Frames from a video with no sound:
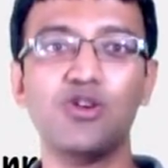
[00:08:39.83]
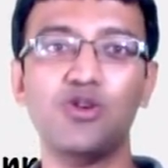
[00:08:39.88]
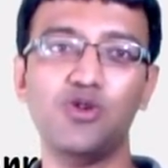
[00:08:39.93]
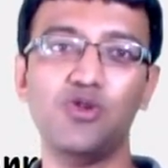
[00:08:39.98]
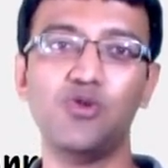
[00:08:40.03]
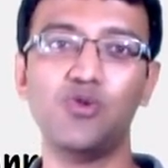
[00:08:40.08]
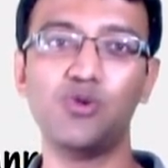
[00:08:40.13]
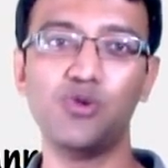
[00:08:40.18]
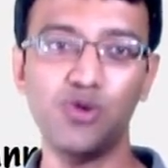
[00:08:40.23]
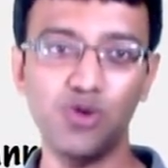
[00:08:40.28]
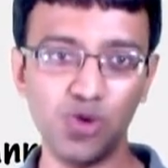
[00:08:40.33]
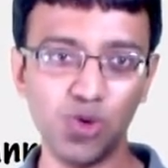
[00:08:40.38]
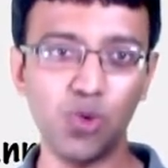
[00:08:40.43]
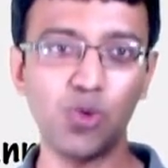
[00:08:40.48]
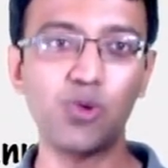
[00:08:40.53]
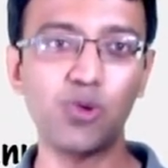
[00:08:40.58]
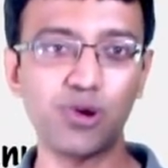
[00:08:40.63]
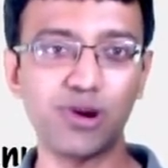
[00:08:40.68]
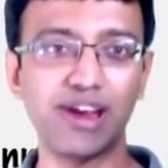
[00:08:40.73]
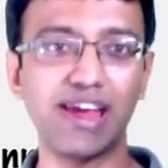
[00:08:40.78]
you
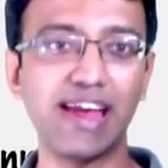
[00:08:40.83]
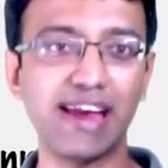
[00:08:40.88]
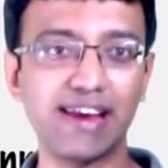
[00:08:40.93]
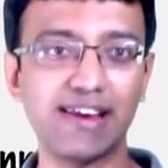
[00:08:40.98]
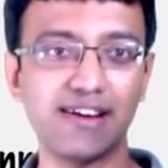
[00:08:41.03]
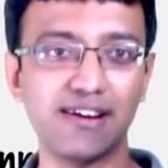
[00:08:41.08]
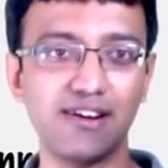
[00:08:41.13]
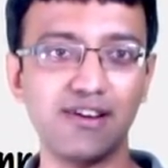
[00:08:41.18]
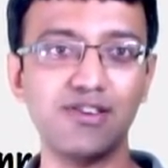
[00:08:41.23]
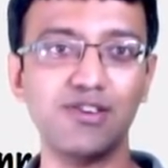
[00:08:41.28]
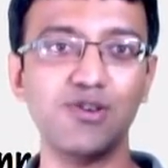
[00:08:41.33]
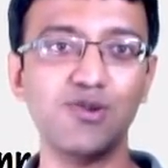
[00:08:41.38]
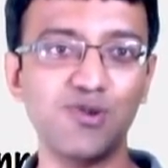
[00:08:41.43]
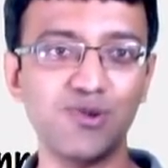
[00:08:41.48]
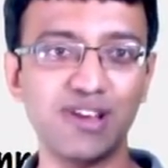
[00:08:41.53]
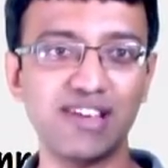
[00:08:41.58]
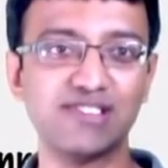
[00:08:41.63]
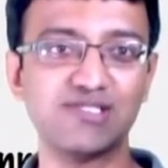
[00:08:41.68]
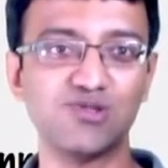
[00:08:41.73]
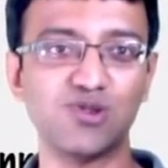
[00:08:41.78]
do create a new
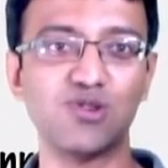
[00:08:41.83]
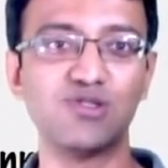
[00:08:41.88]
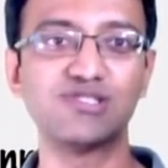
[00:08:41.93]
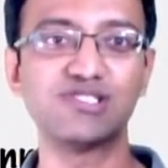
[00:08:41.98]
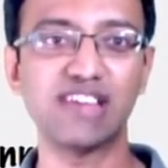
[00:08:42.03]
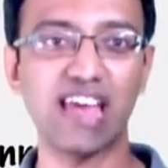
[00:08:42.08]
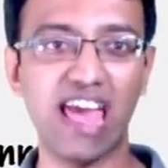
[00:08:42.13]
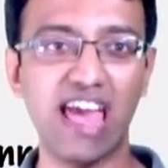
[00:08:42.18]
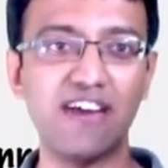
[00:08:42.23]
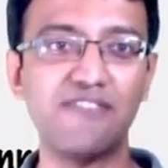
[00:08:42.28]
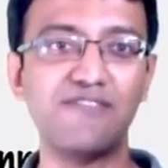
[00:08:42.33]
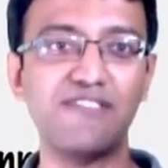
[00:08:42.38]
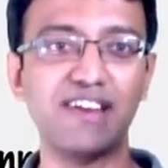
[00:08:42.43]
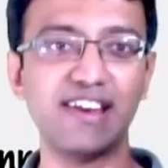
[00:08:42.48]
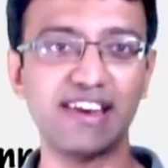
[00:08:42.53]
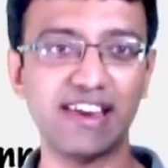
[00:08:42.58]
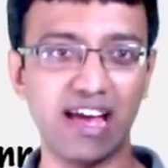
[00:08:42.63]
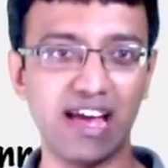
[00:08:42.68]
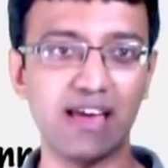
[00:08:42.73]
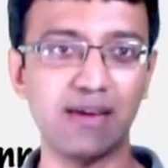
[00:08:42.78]
resource every
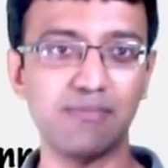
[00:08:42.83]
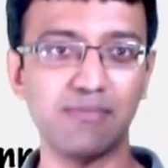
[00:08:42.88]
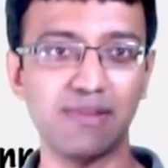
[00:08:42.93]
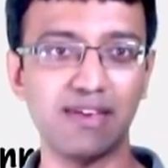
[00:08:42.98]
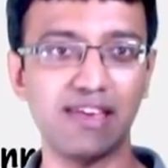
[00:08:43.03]
time.